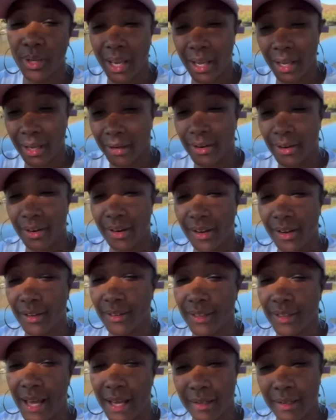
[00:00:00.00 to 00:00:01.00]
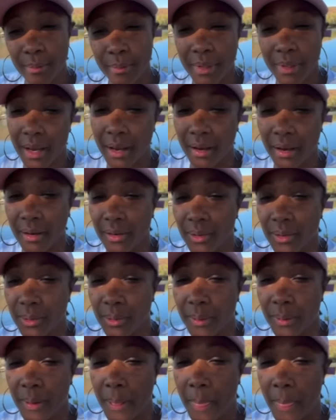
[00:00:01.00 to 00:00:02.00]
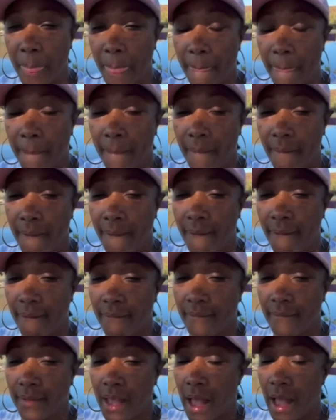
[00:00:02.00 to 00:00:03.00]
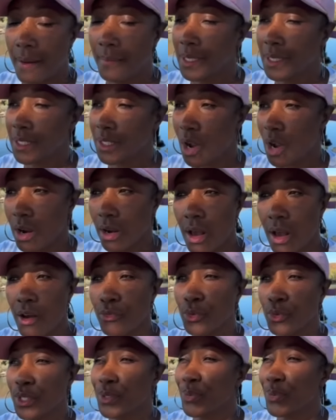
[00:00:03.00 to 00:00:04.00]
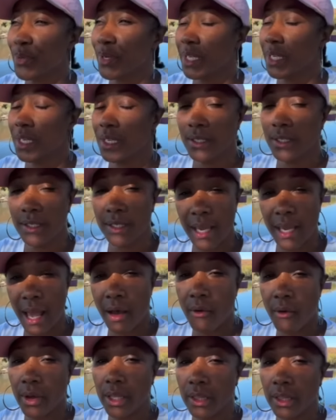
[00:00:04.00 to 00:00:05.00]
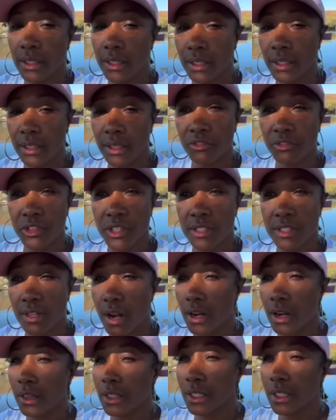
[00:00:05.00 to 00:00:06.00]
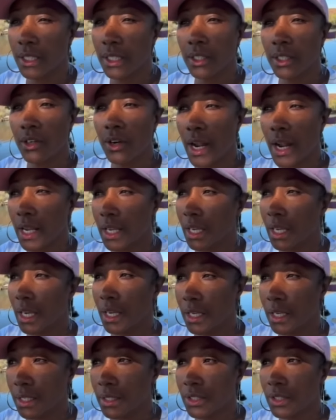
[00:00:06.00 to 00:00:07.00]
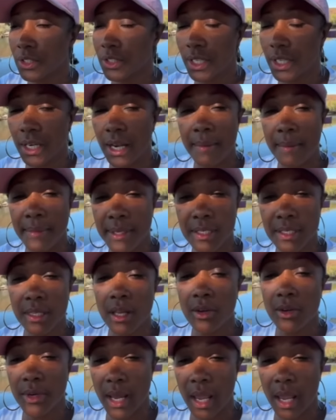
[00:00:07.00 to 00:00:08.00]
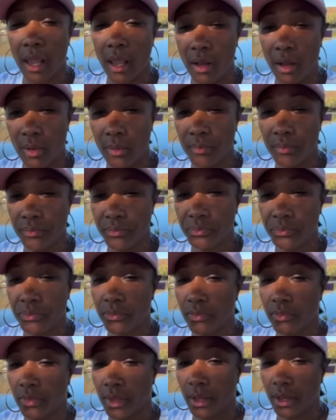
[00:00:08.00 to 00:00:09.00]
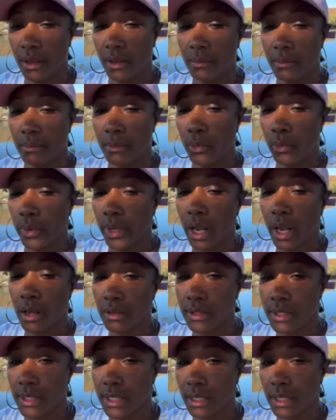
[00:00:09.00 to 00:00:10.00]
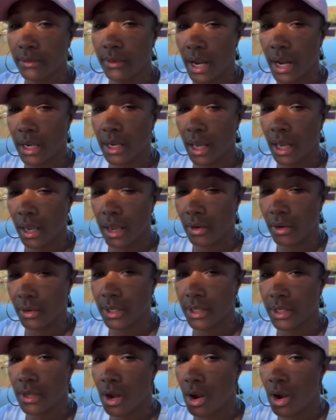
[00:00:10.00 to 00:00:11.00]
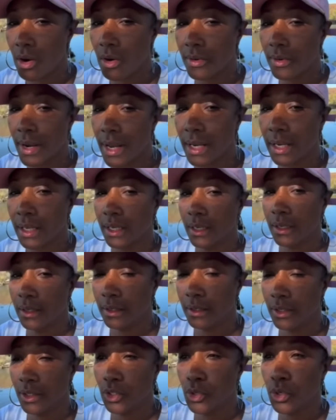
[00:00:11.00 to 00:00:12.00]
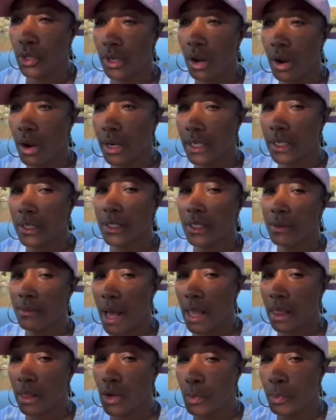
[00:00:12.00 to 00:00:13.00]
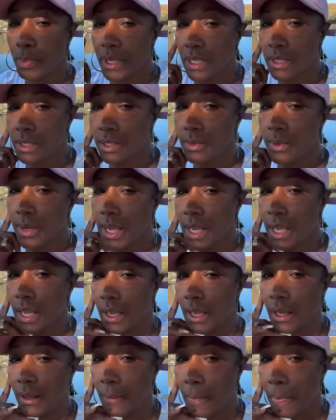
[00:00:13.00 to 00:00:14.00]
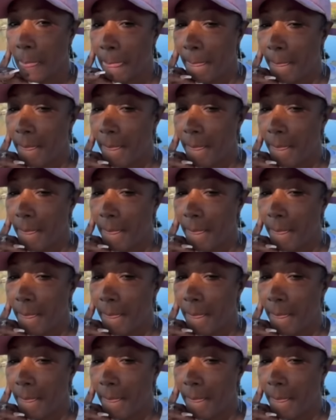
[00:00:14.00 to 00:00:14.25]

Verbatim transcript: okay, girl, let them know. I'm going to start off with 20 and see how it look. If it start looking crackheadish, then I'm going to slow down. But we going to see right now because already you can already see my little pencil head